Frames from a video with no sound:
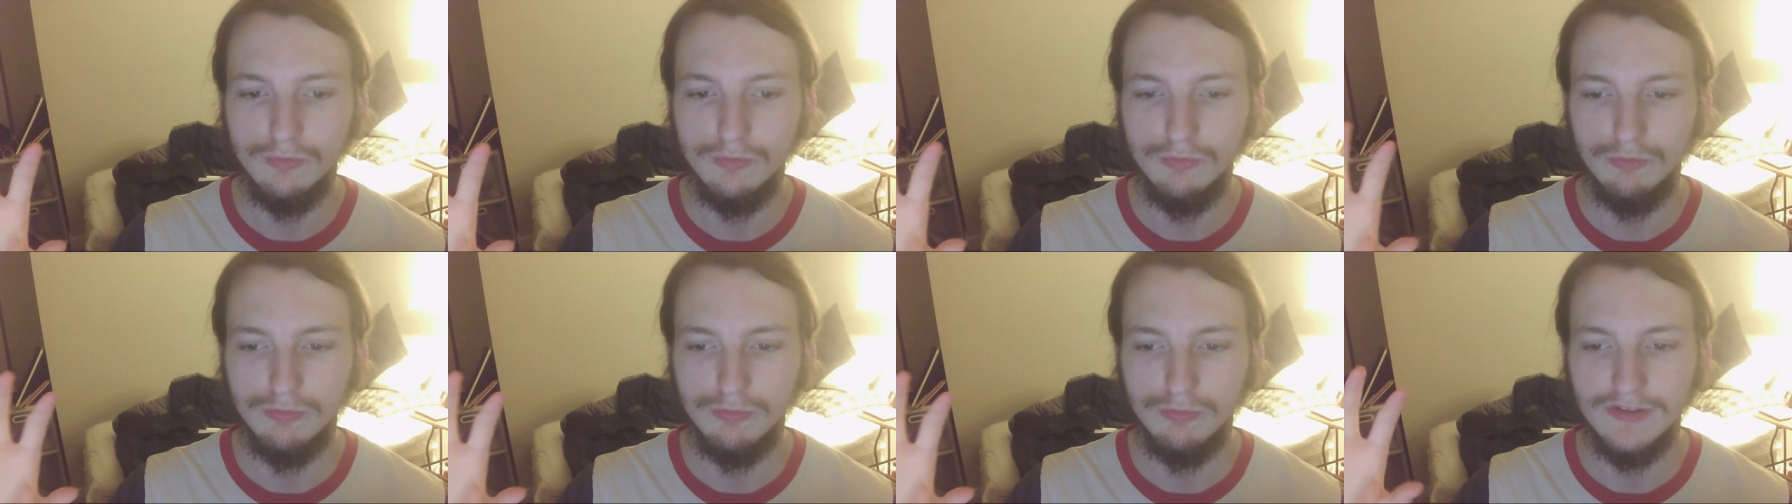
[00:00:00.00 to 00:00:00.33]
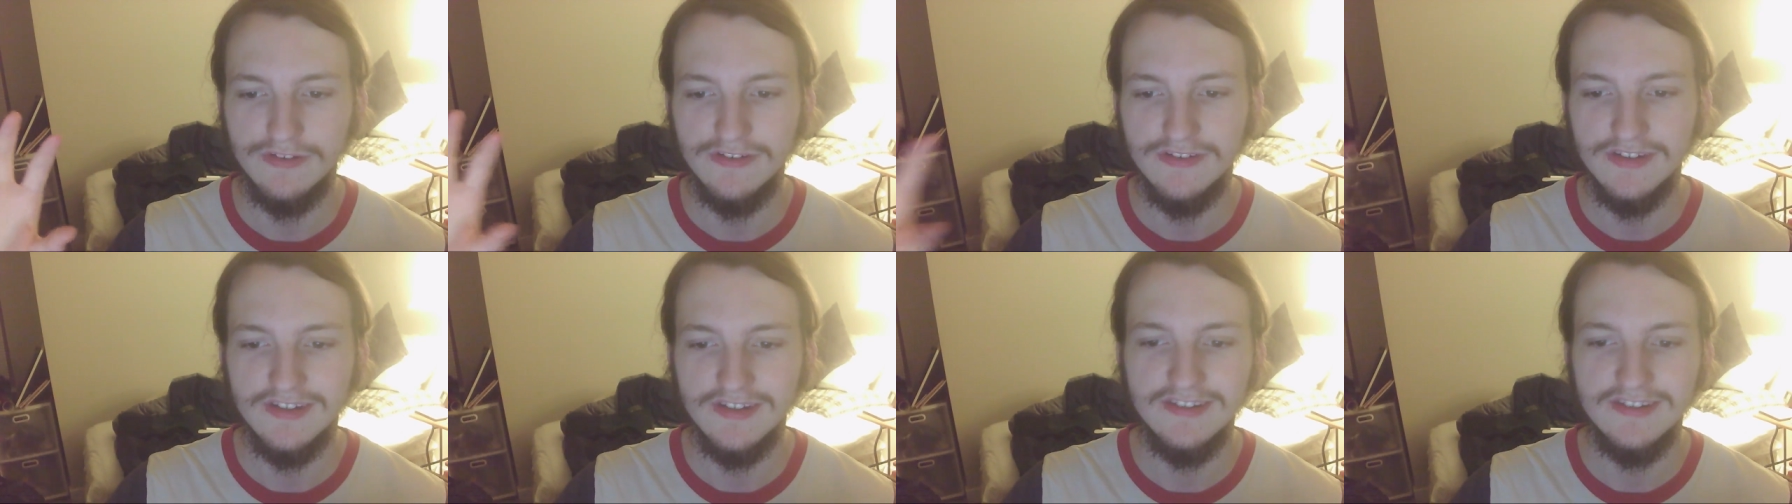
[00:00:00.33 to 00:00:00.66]

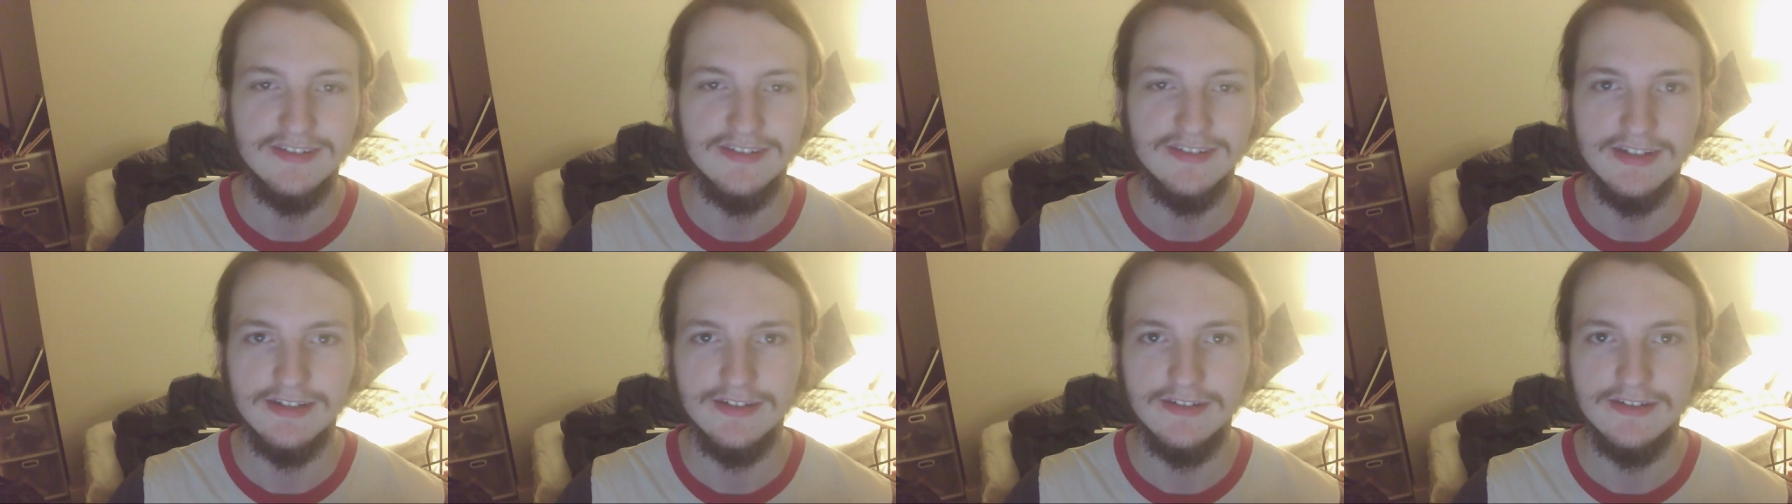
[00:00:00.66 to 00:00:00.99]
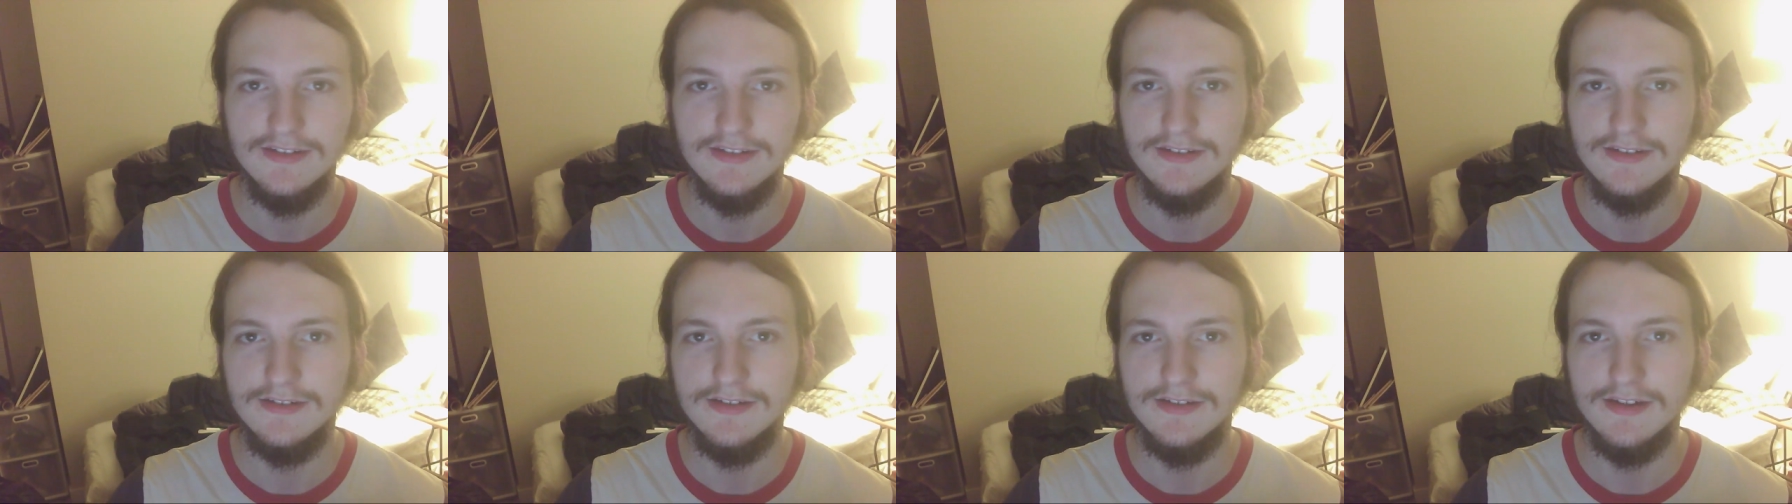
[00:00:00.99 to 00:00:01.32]

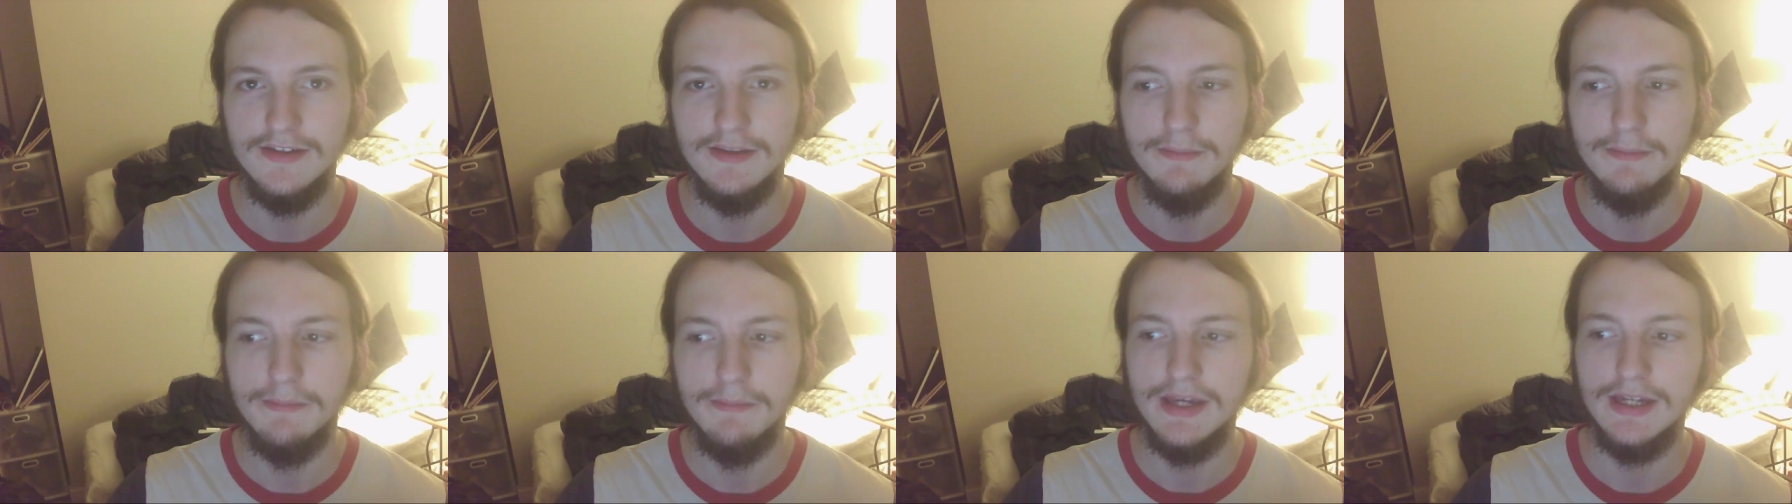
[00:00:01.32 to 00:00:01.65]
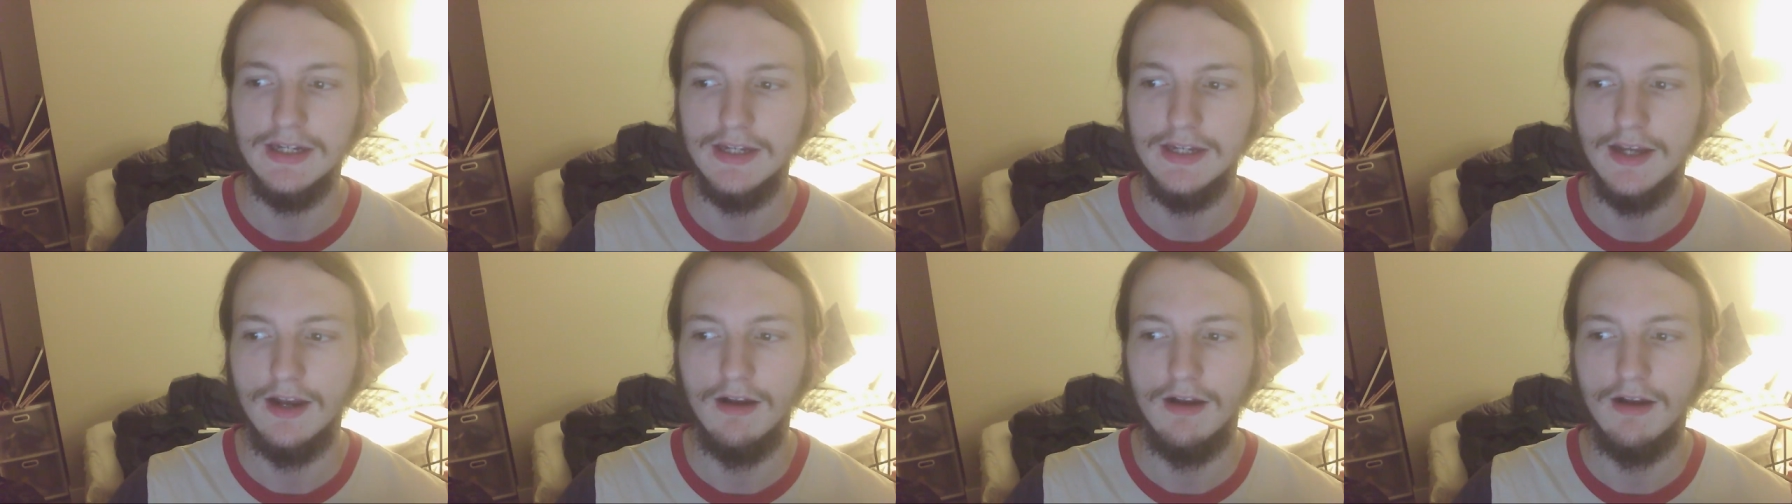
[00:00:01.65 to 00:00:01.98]
resistance to the
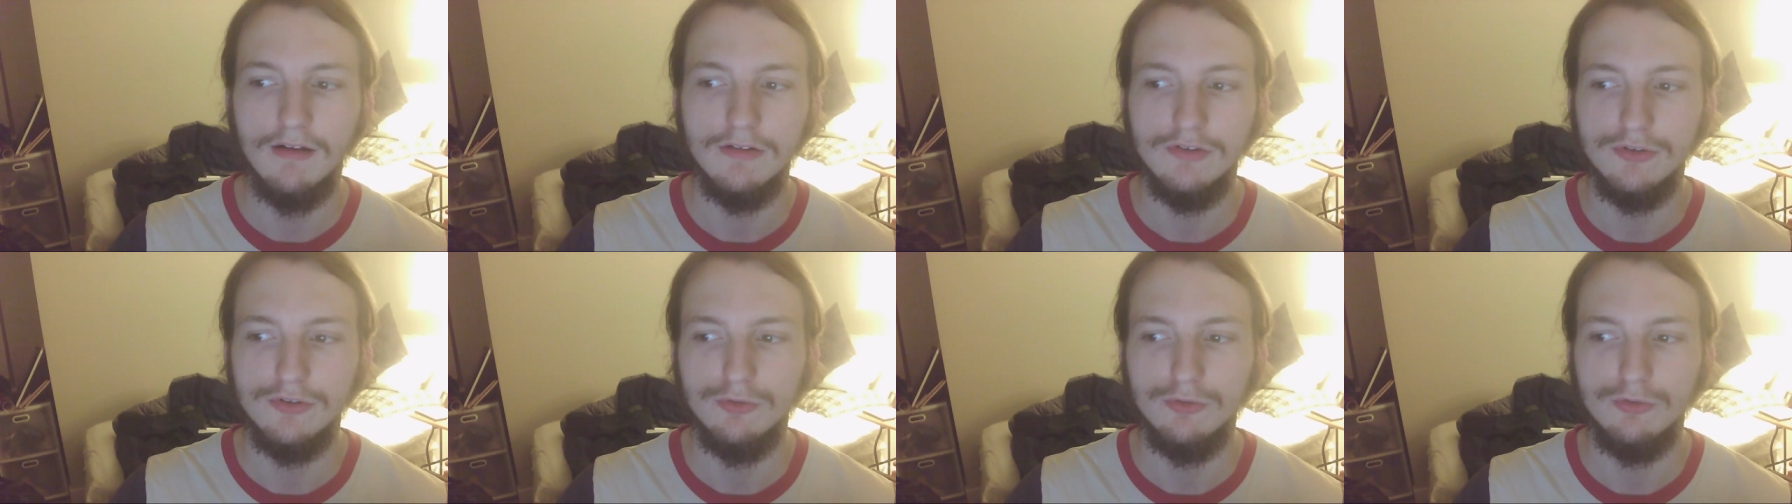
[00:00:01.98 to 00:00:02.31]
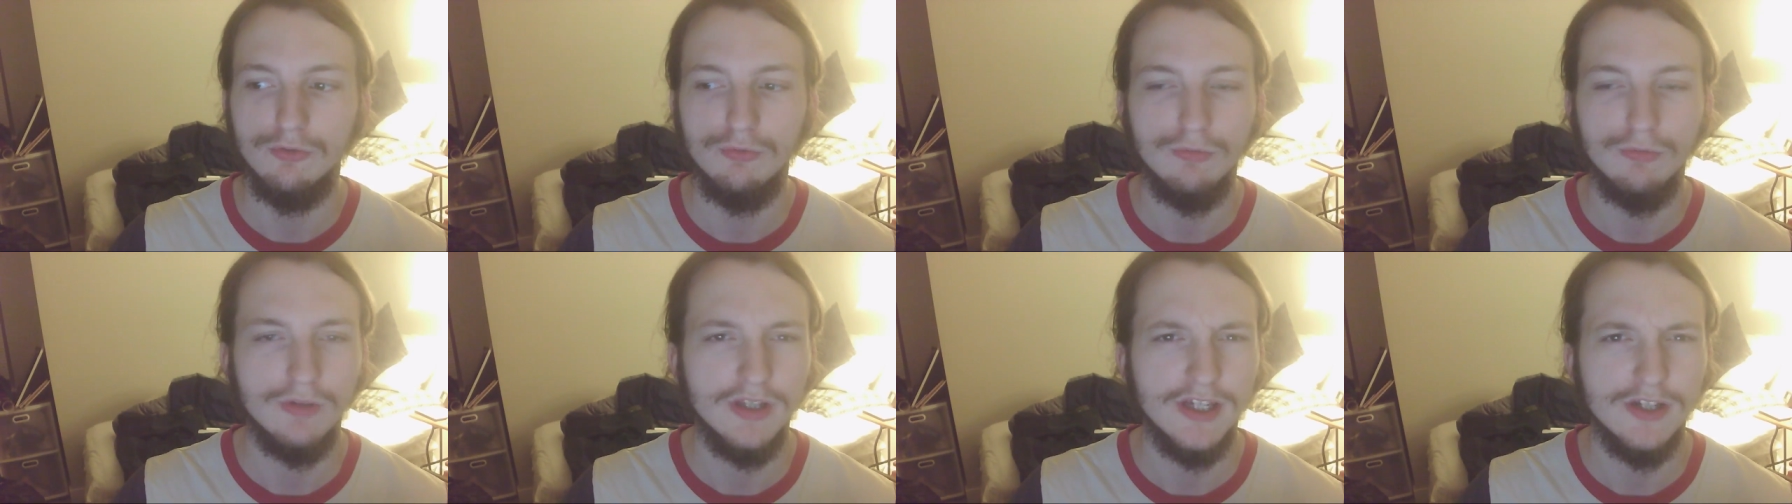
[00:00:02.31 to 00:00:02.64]
main
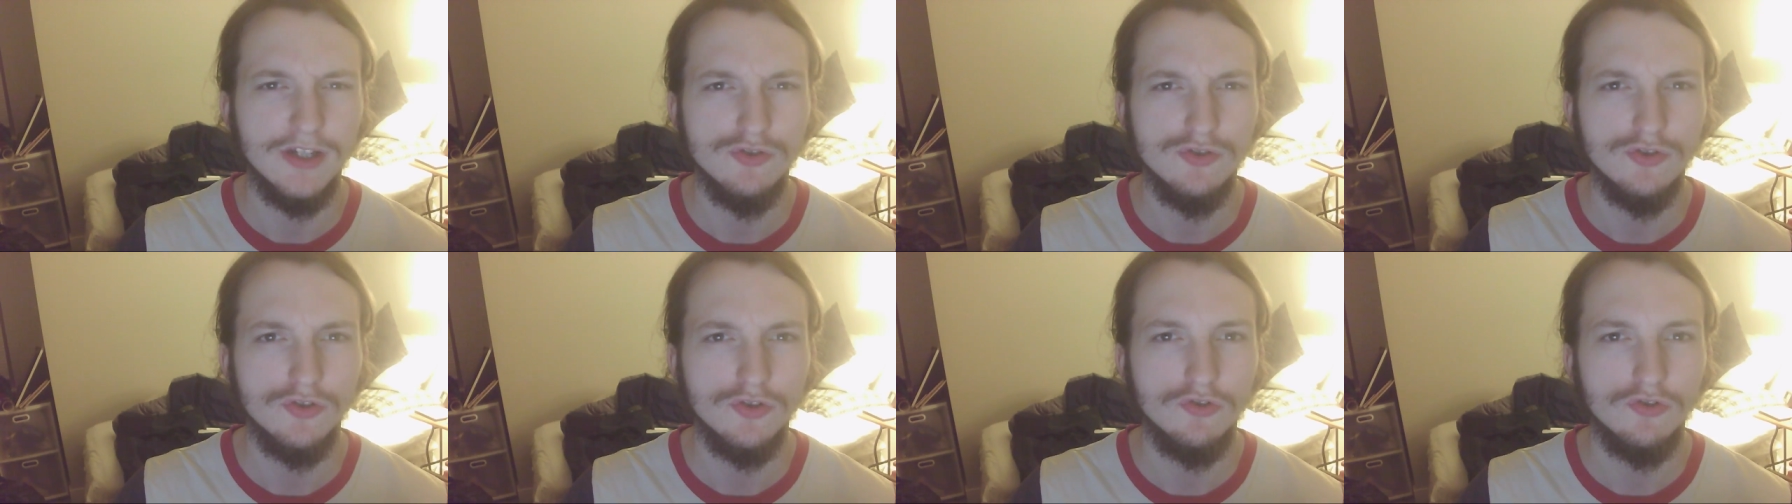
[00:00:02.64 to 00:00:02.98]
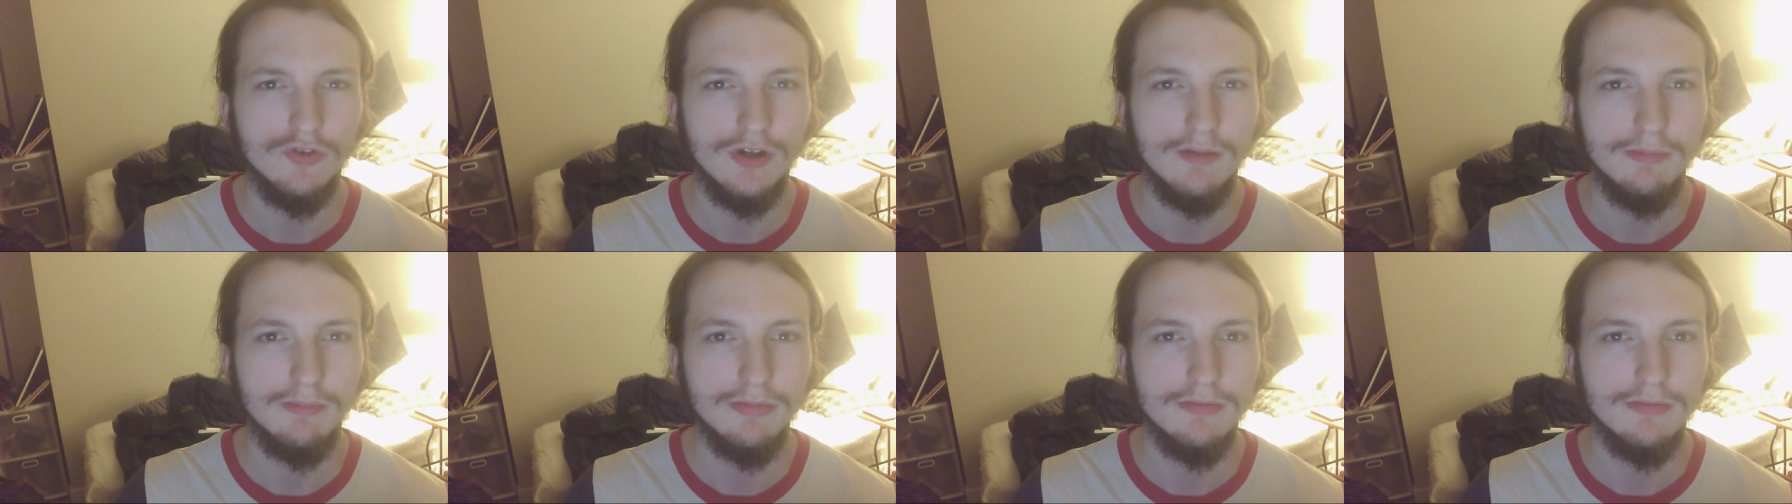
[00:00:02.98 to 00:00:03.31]
character's relationship,